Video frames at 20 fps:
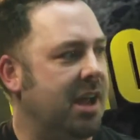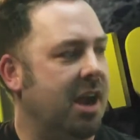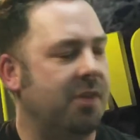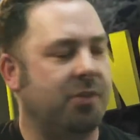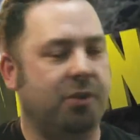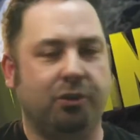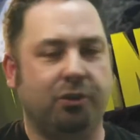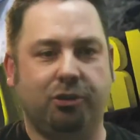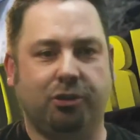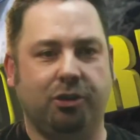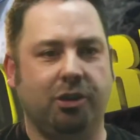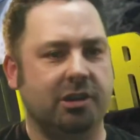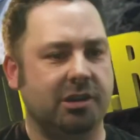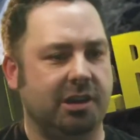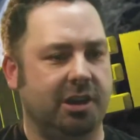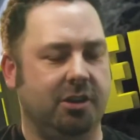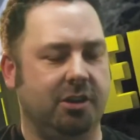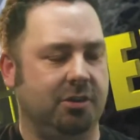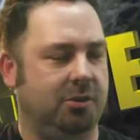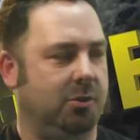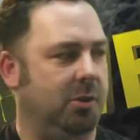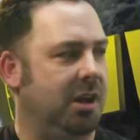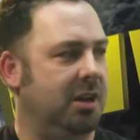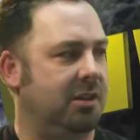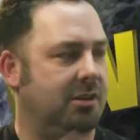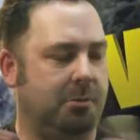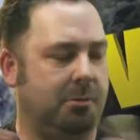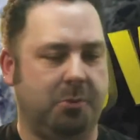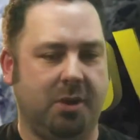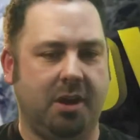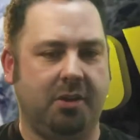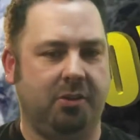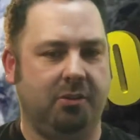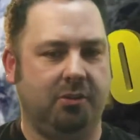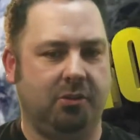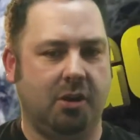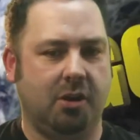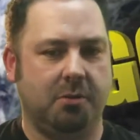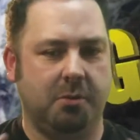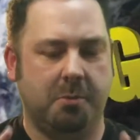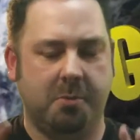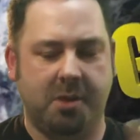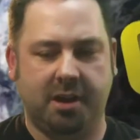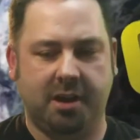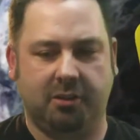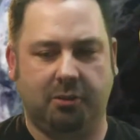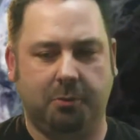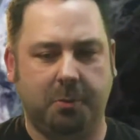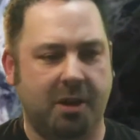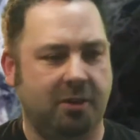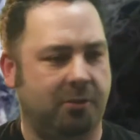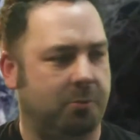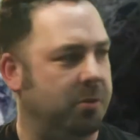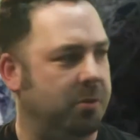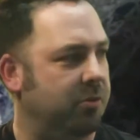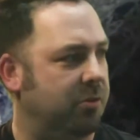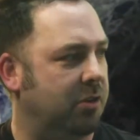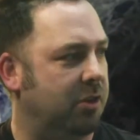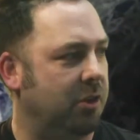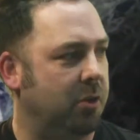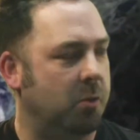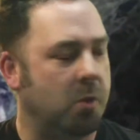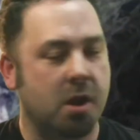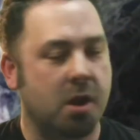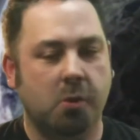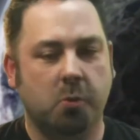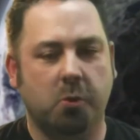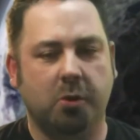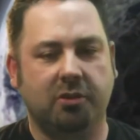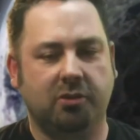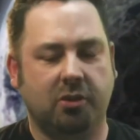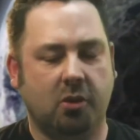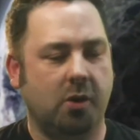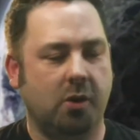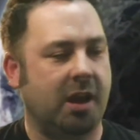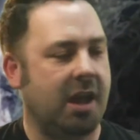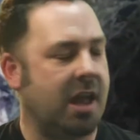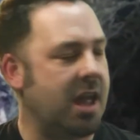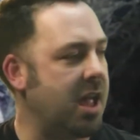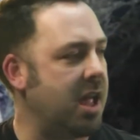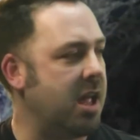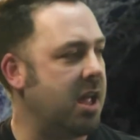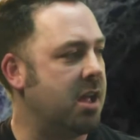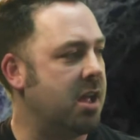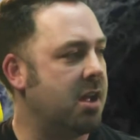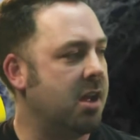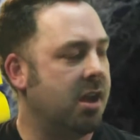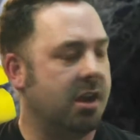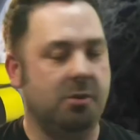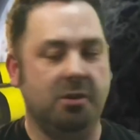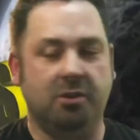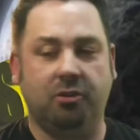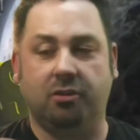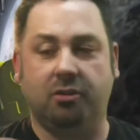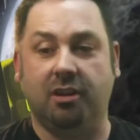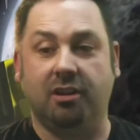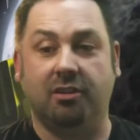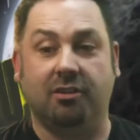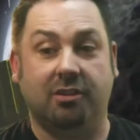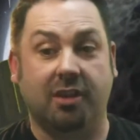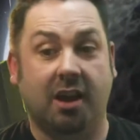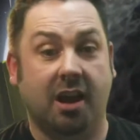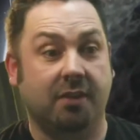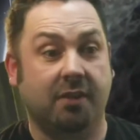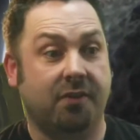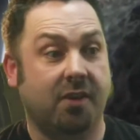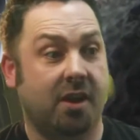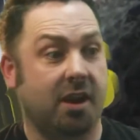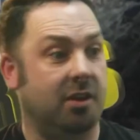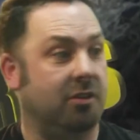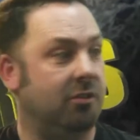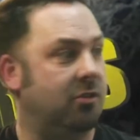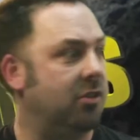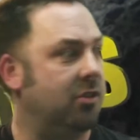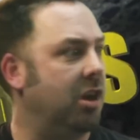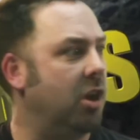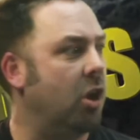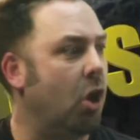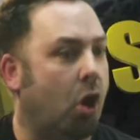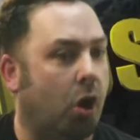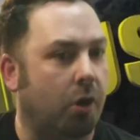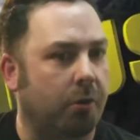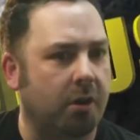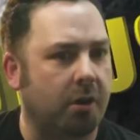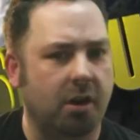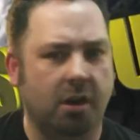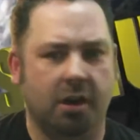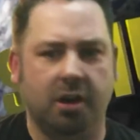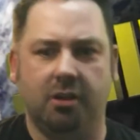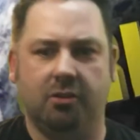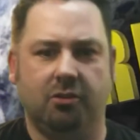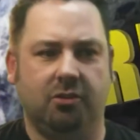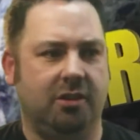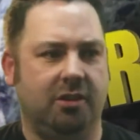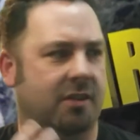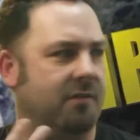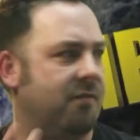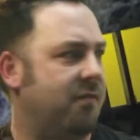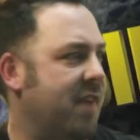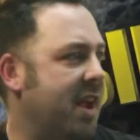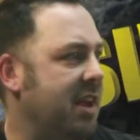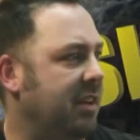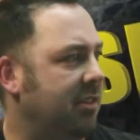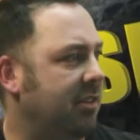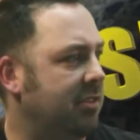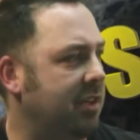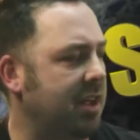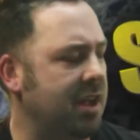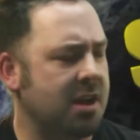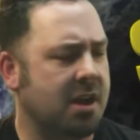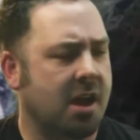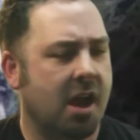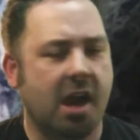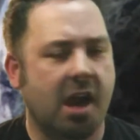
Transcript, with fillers: And they're certainly not doing it to the breadth and scope that Myouterspace wants to do, where it's going, hey, are you interested in sci fi? Are you interested in horror? Are you interested in fantasy?